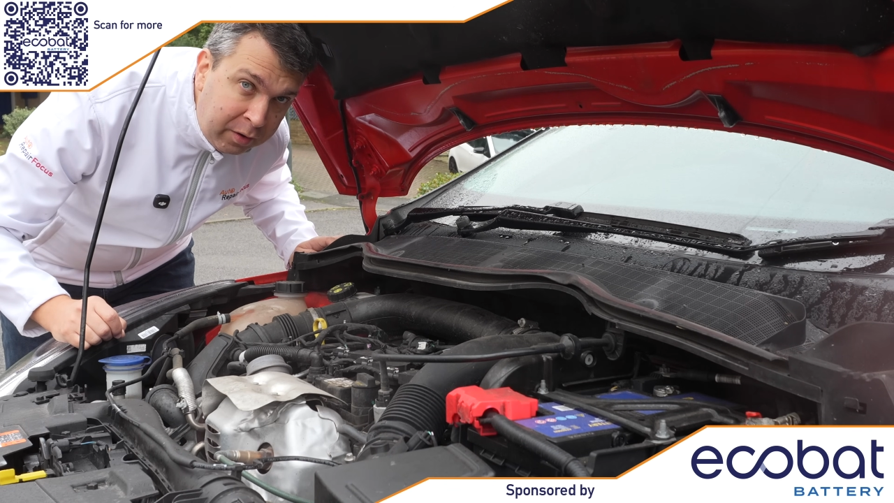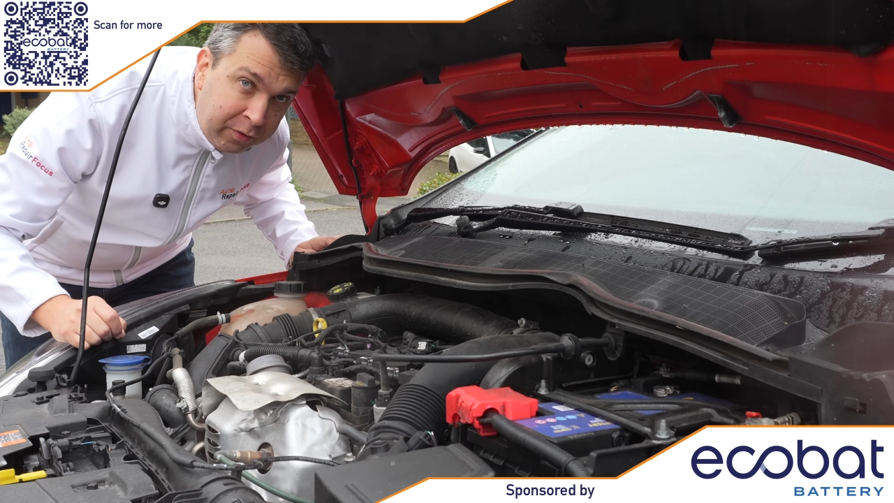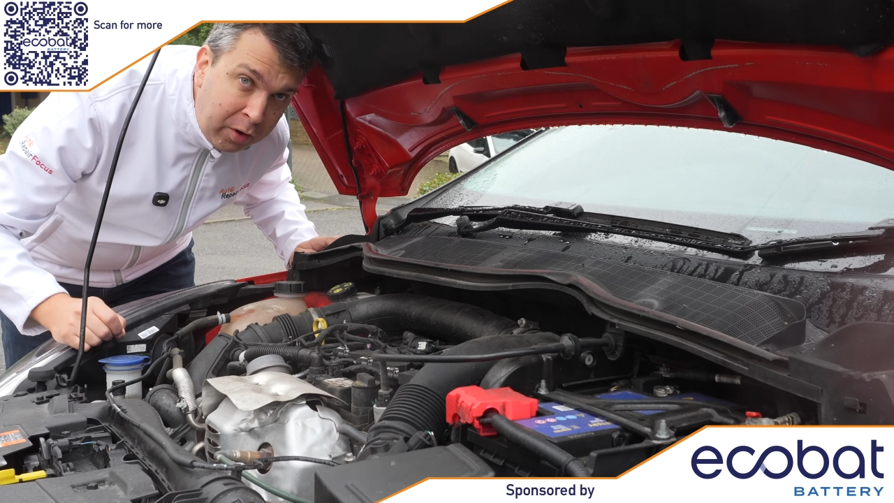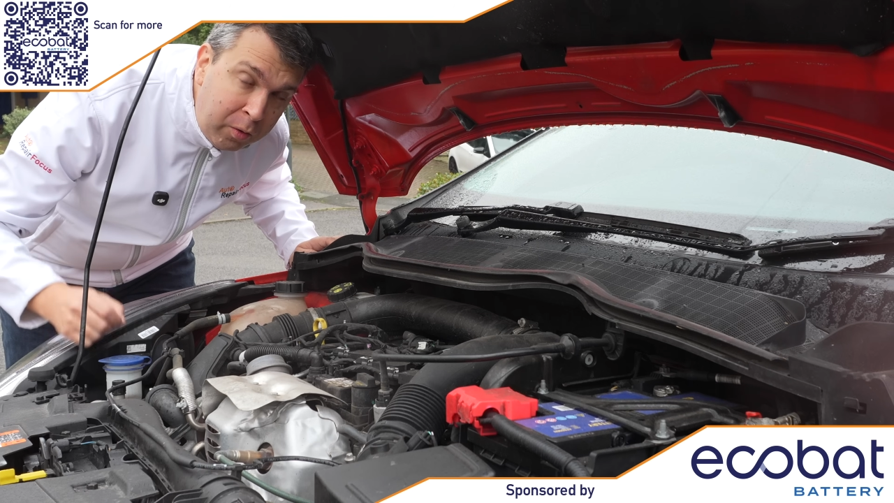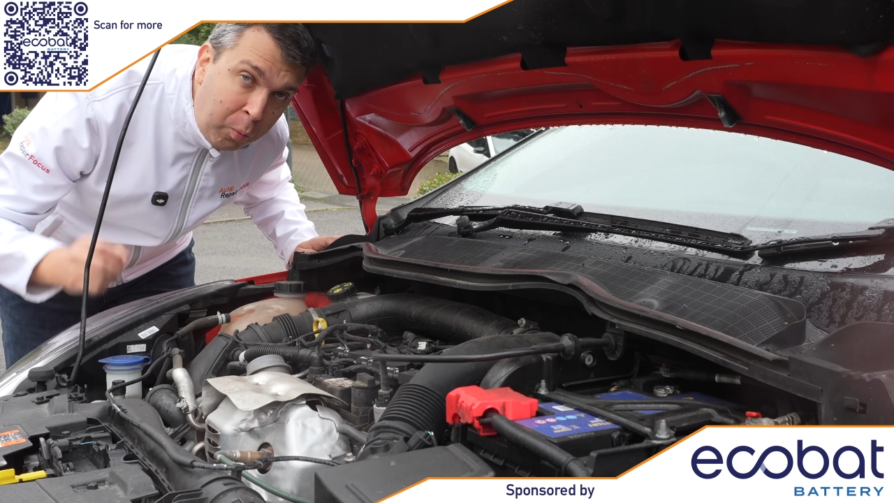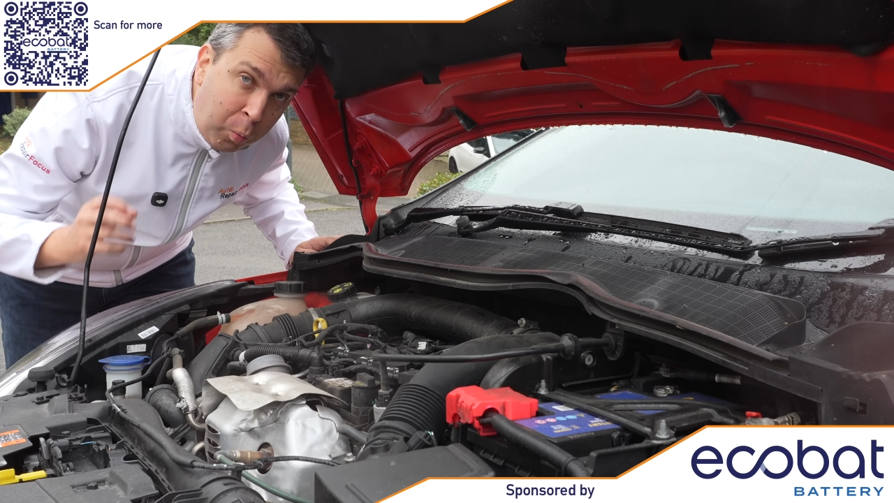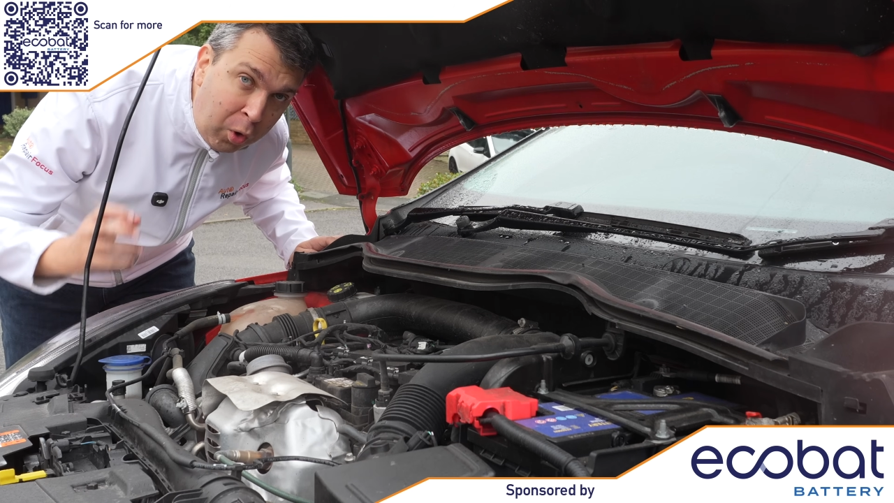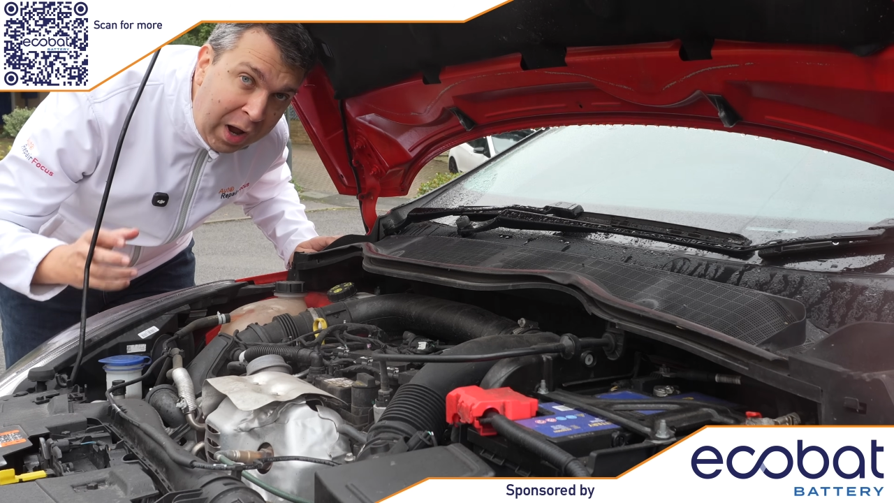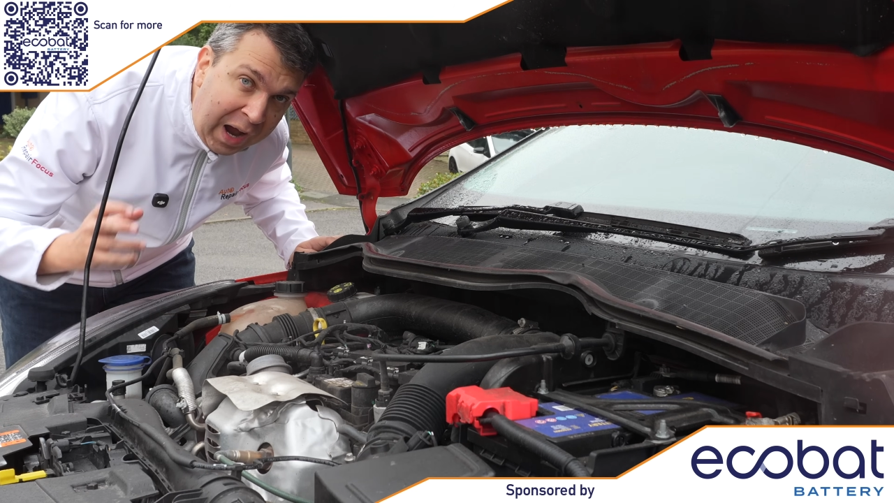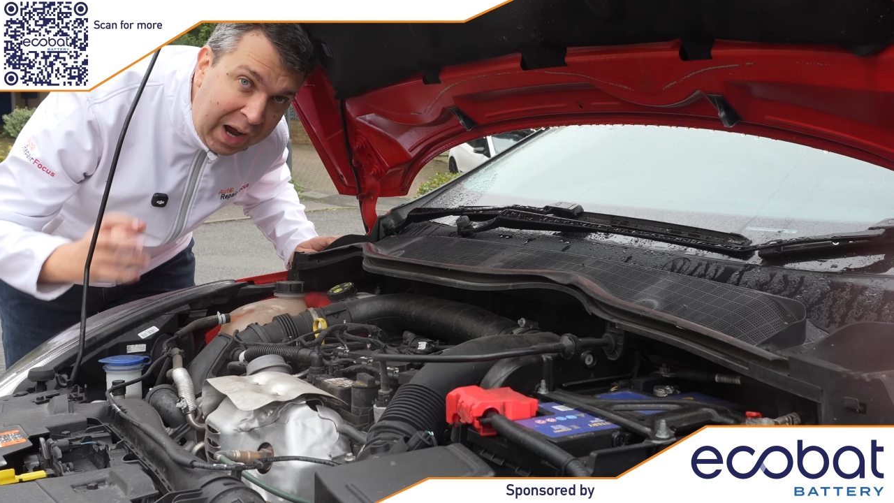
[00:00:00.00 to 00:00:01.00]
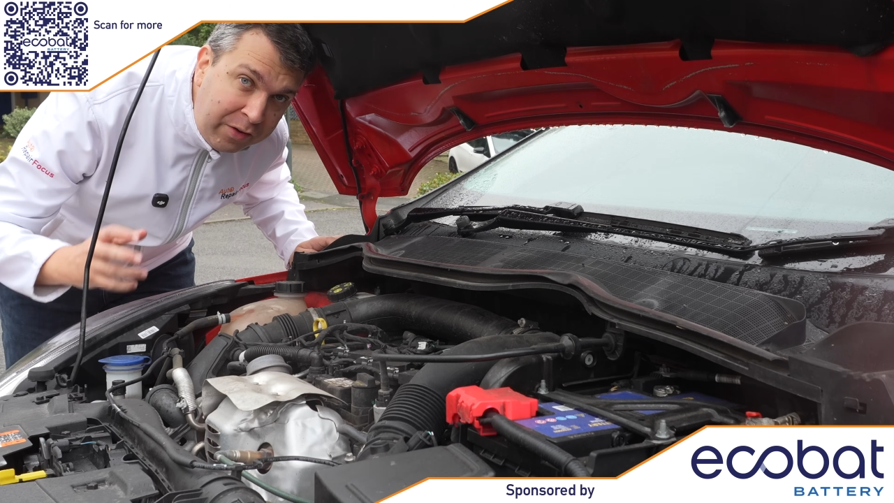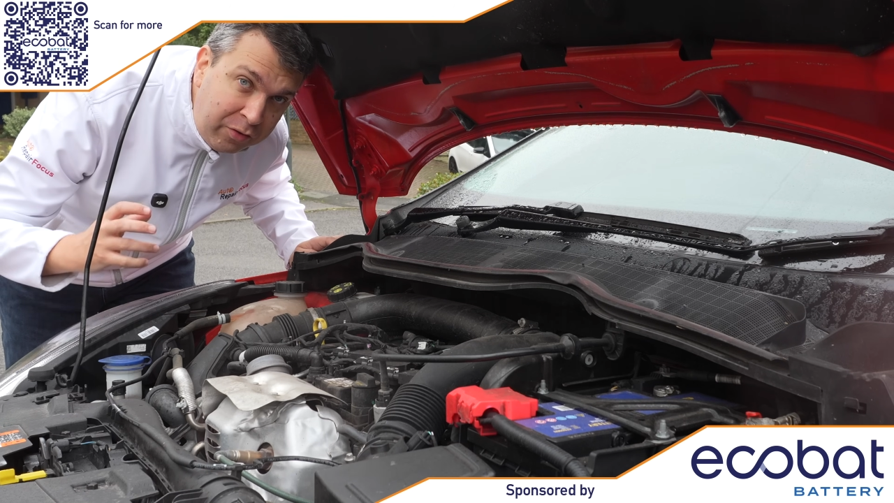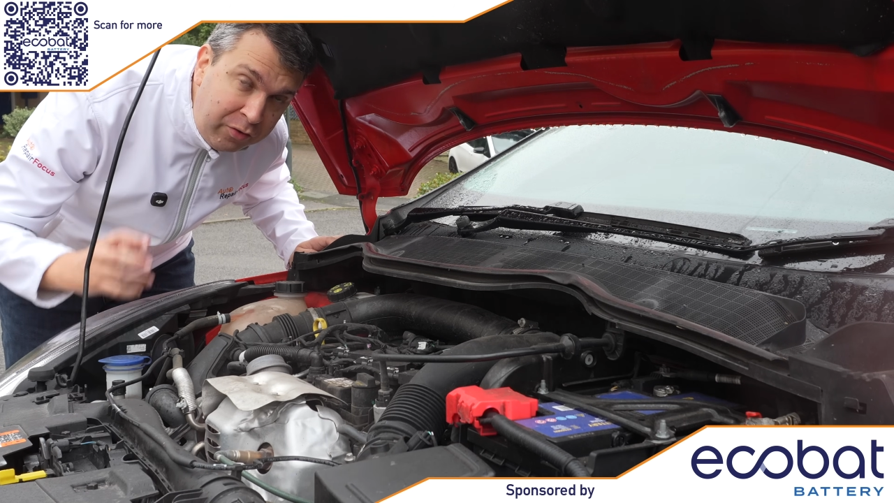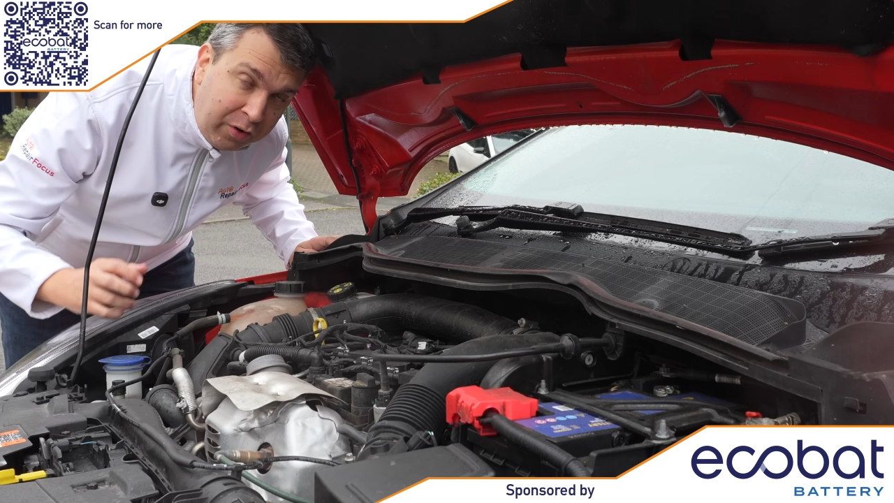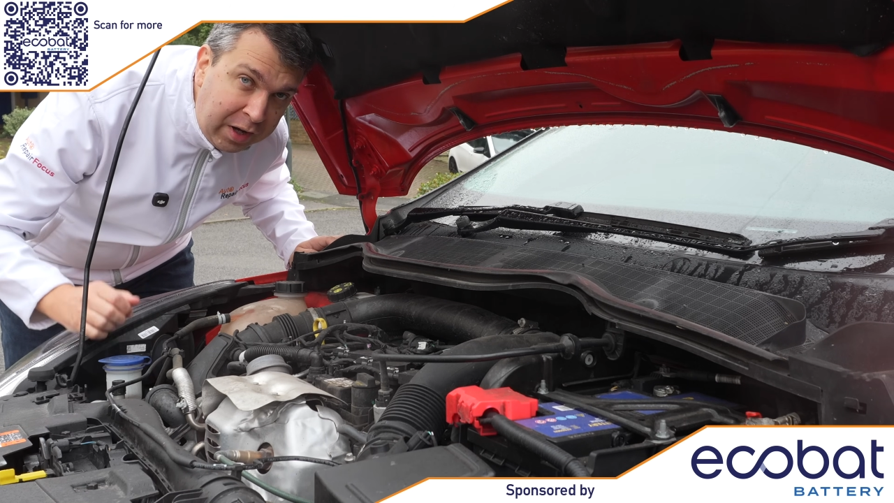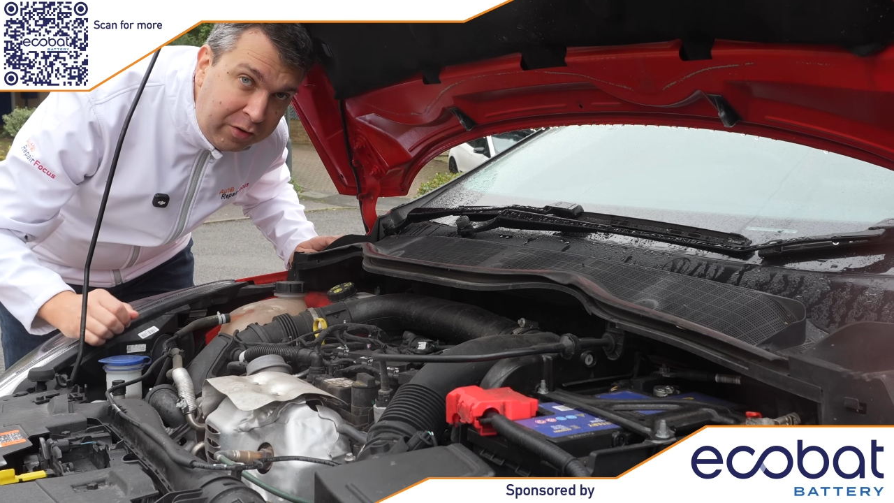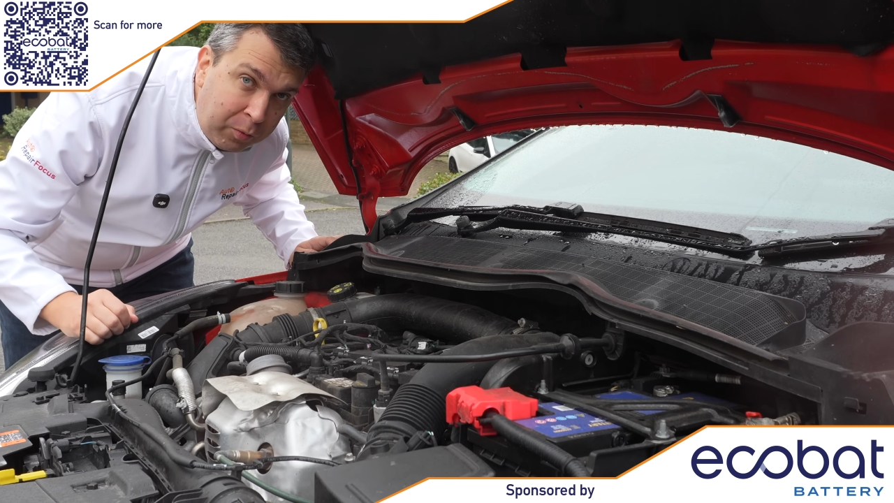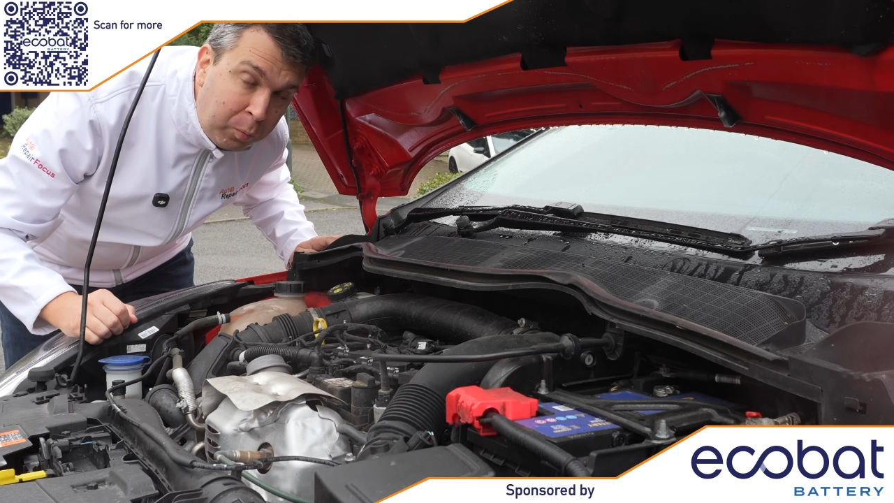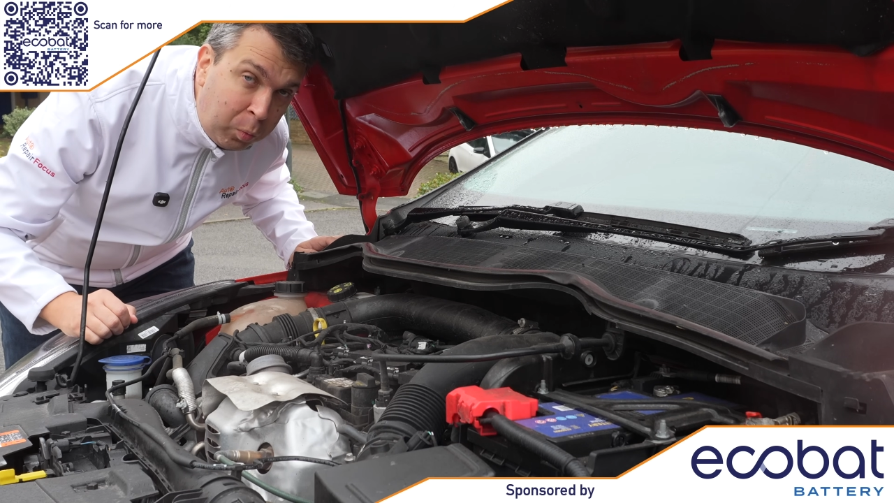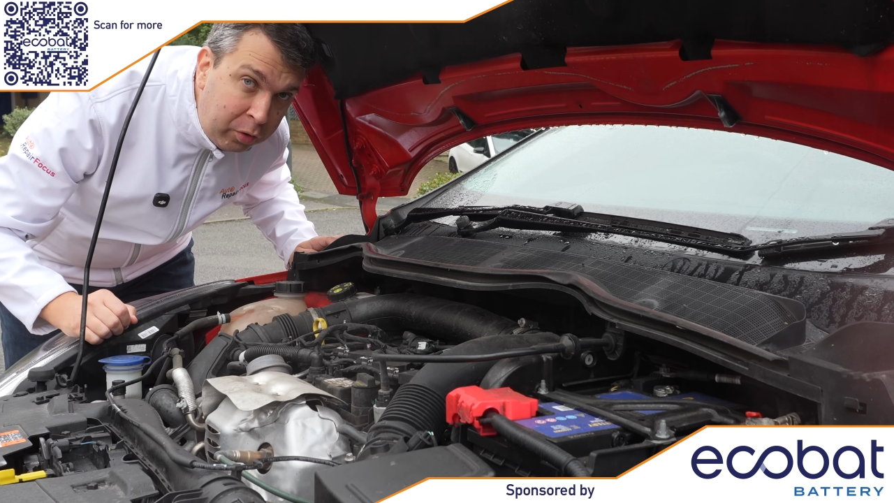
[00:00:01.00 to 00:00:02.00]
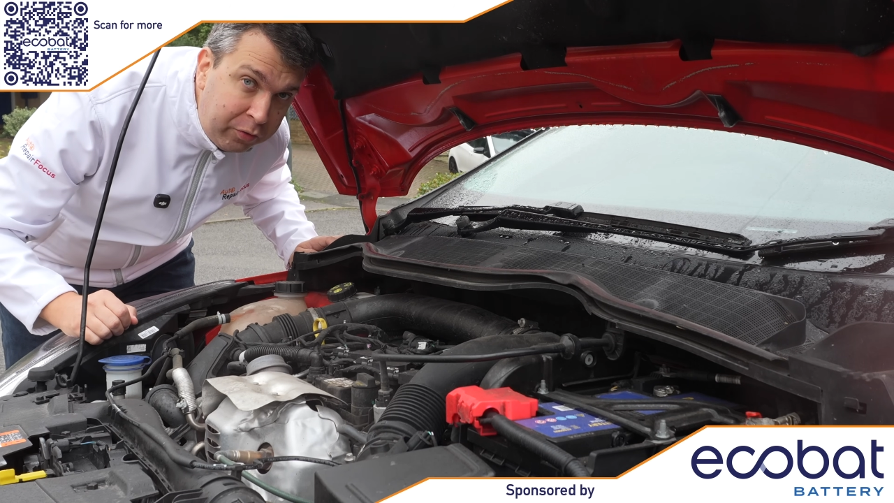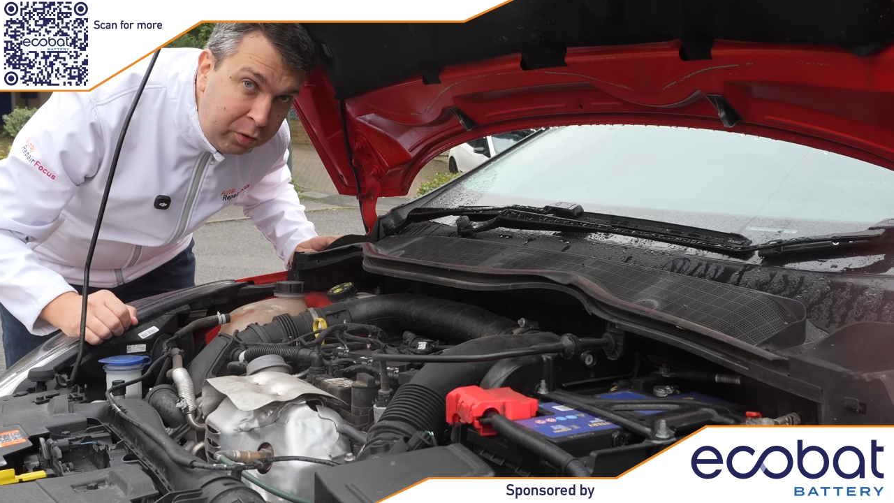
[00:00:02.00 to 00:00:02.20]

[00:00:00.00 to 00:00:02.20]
So what has changed and what